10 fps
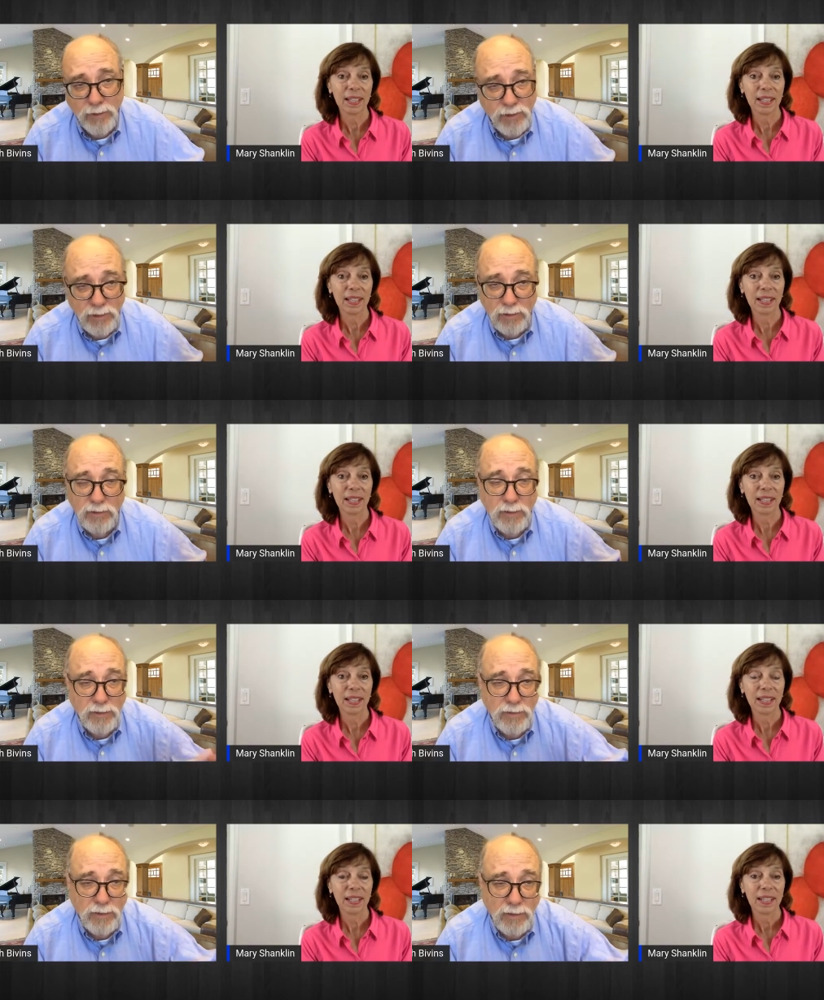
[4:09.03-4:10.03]

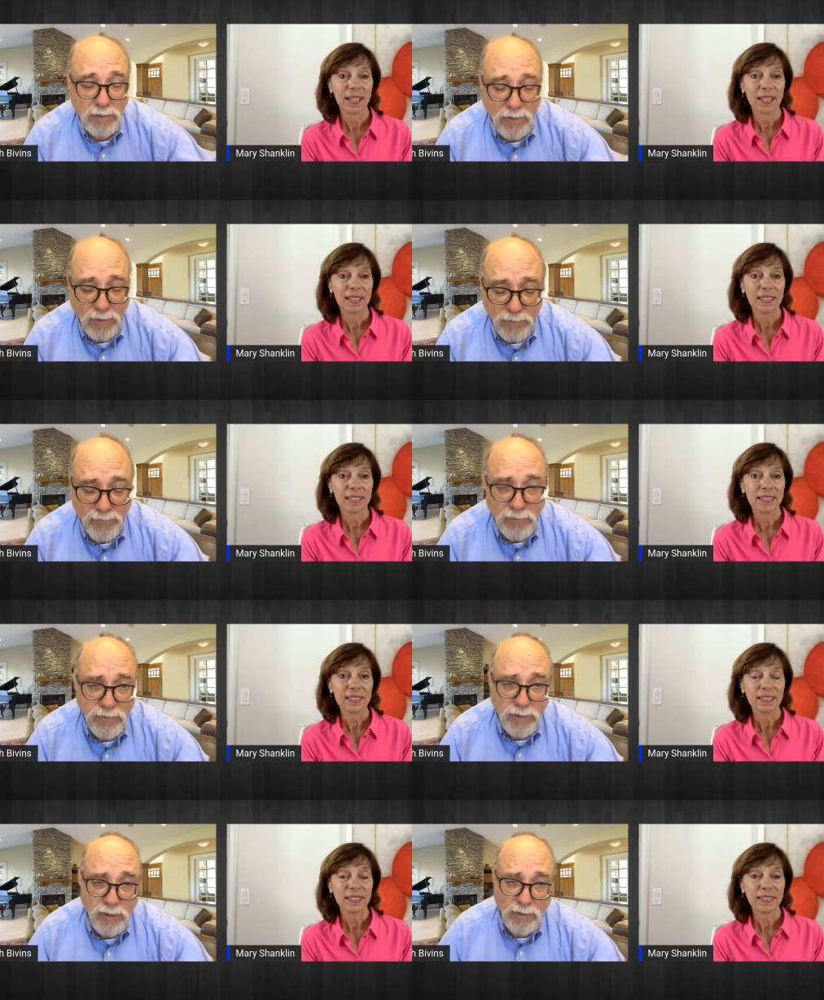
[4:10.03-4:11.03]
Speaker 1: utilities and all of
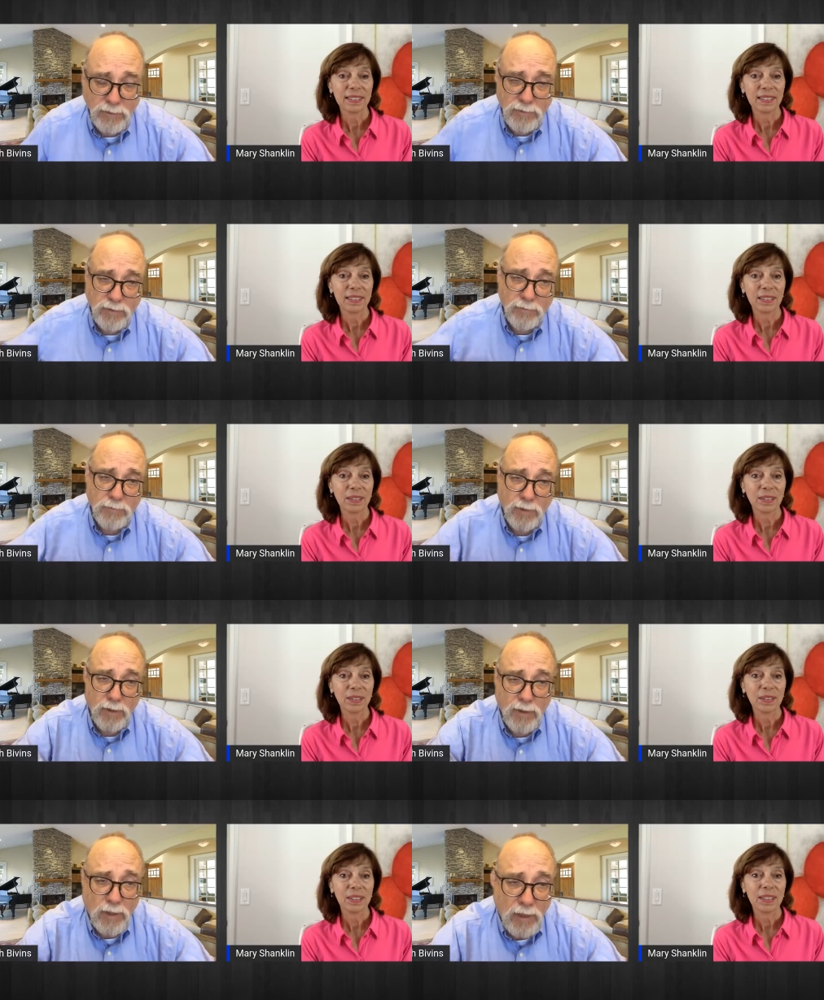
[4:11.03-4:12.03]
those things. So,
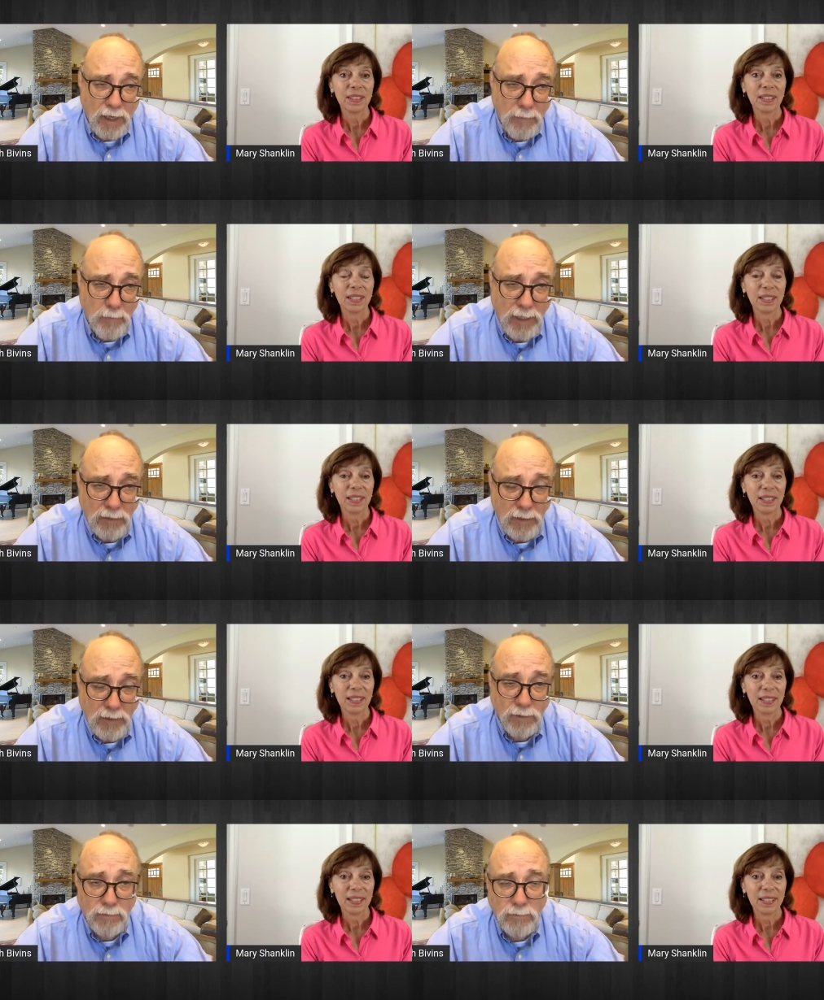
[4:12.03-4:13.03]
a big
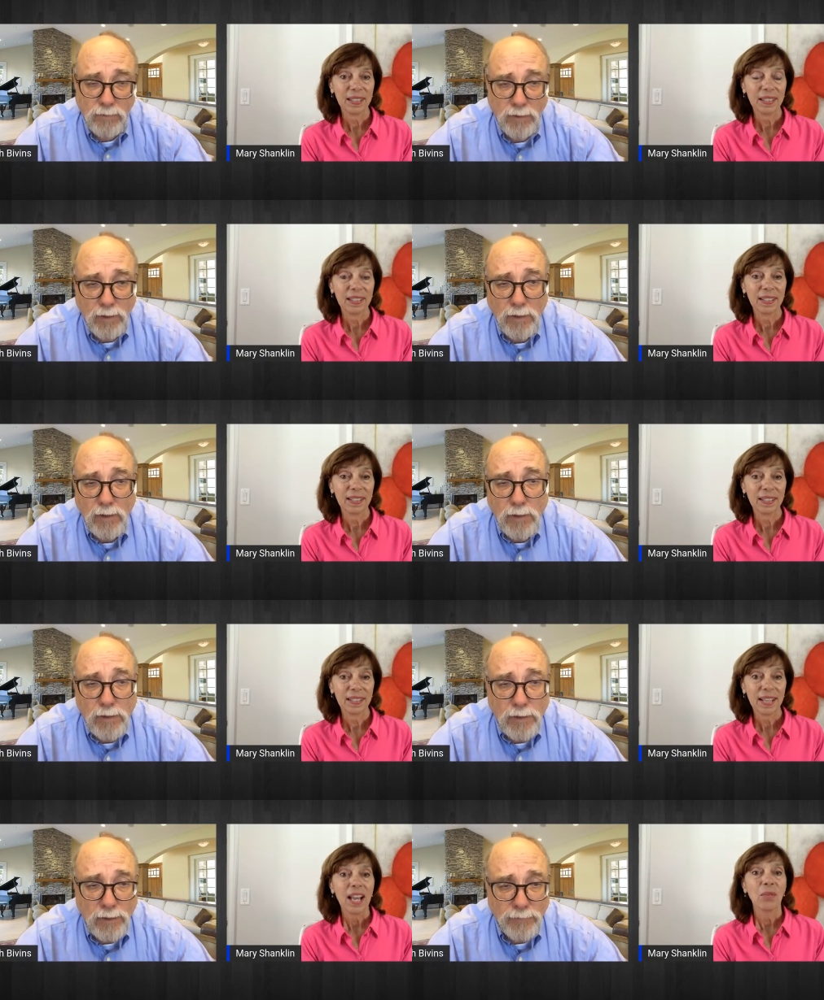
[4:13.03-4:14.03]
deal.
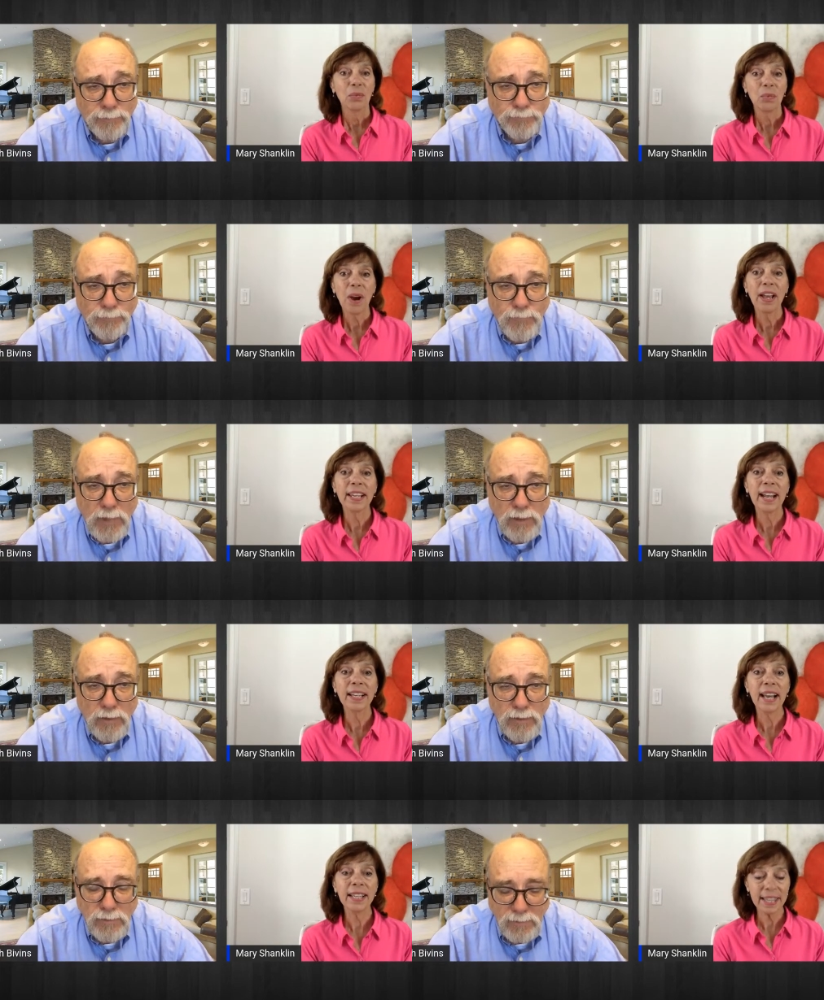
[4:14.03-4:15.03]
Um,
Speaker 2: right.
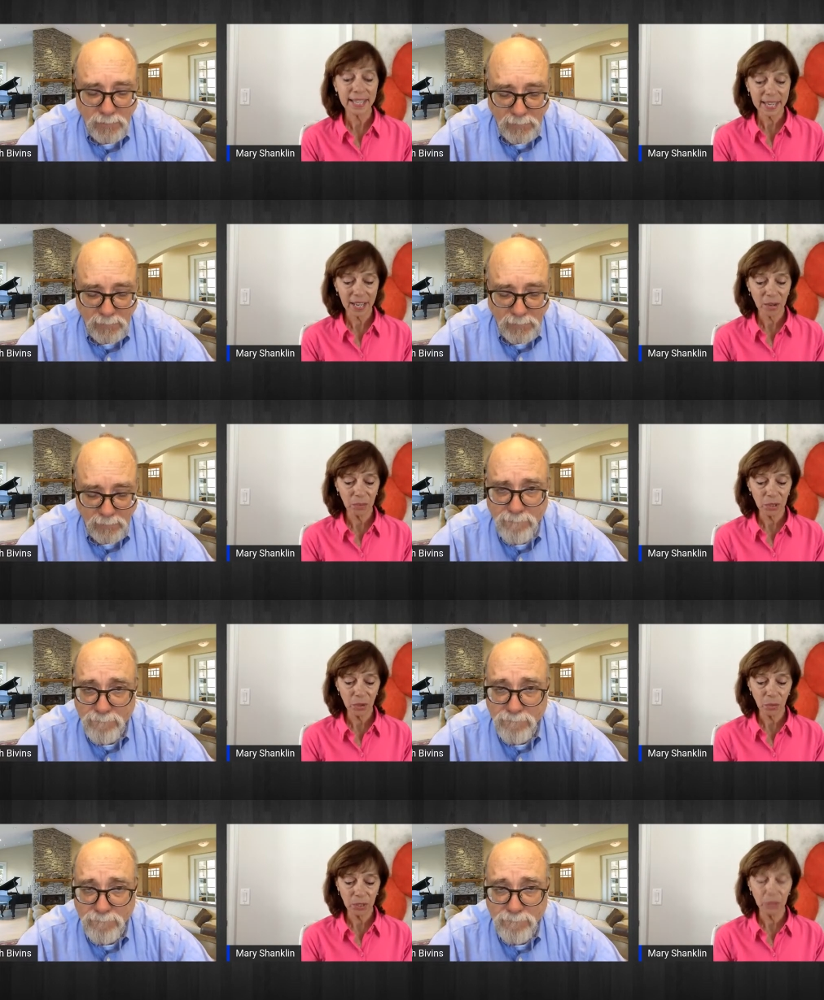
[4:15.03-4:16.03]
I, I think um,
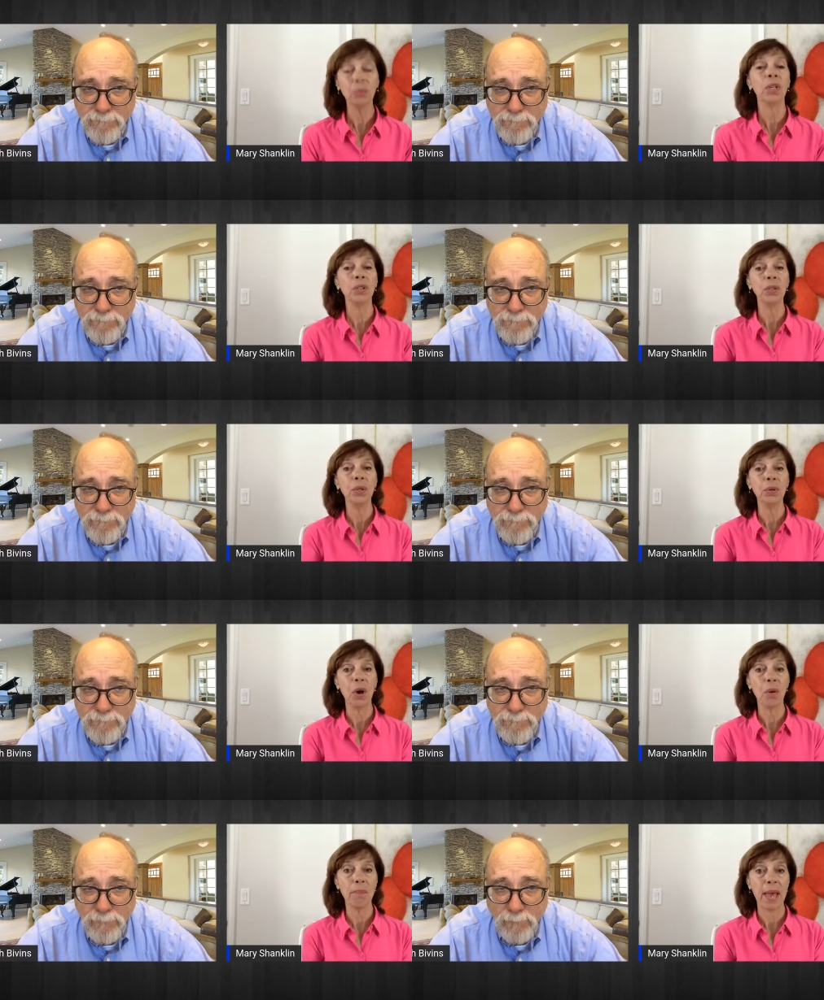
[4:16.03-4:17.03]
you know when you, when you
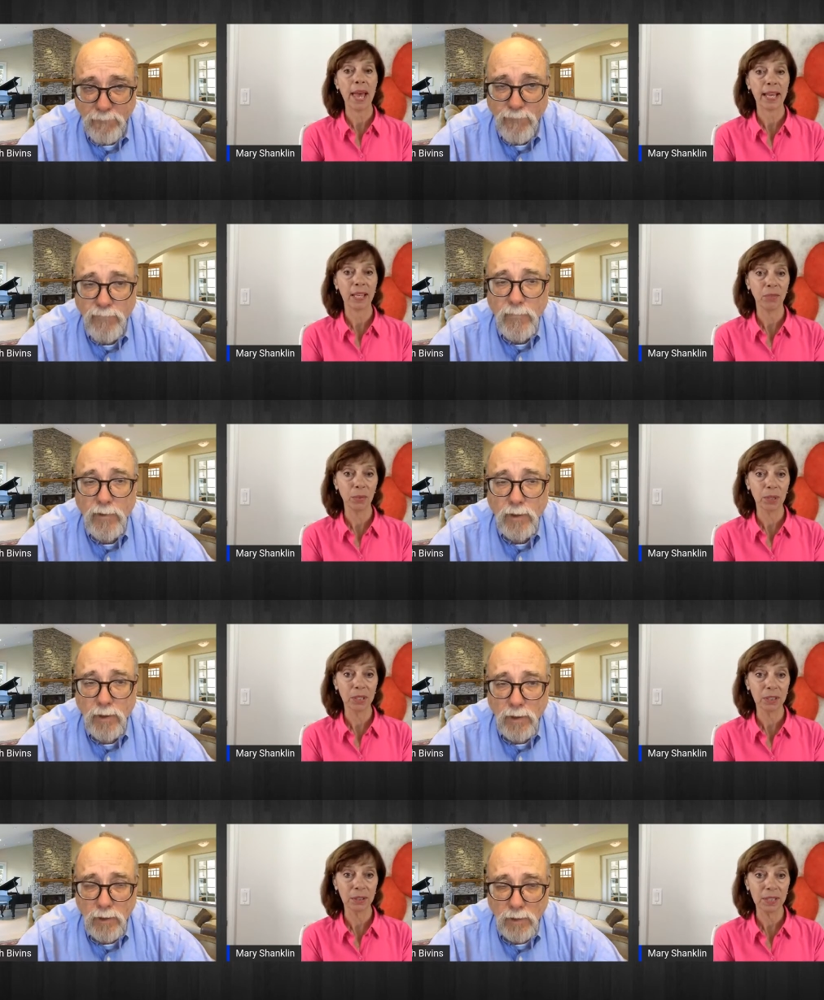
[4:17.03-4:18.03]
go back, if you were
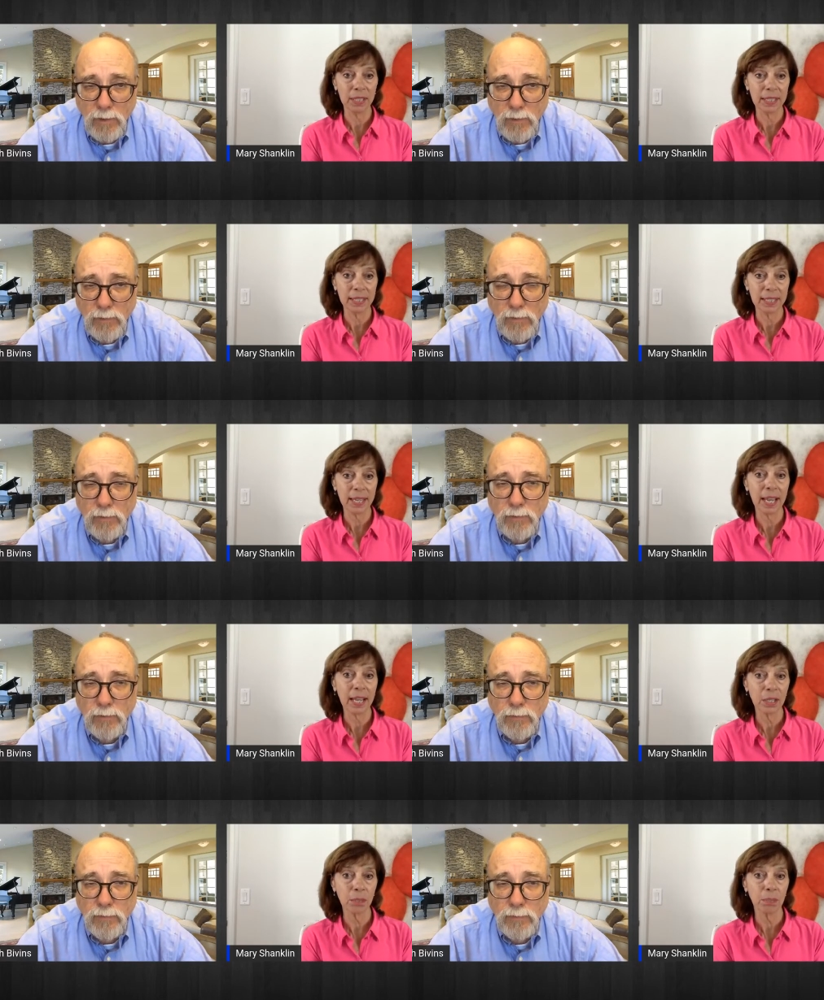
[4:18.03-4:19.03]
going to look at the
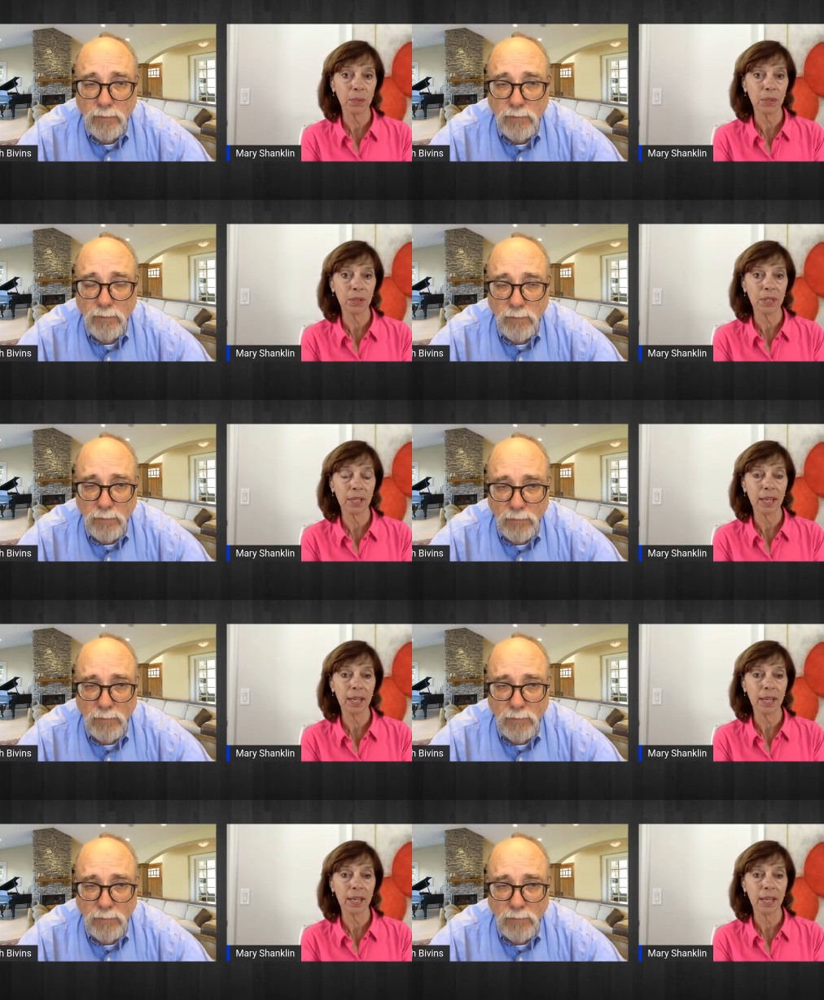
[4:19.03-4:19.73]
textbook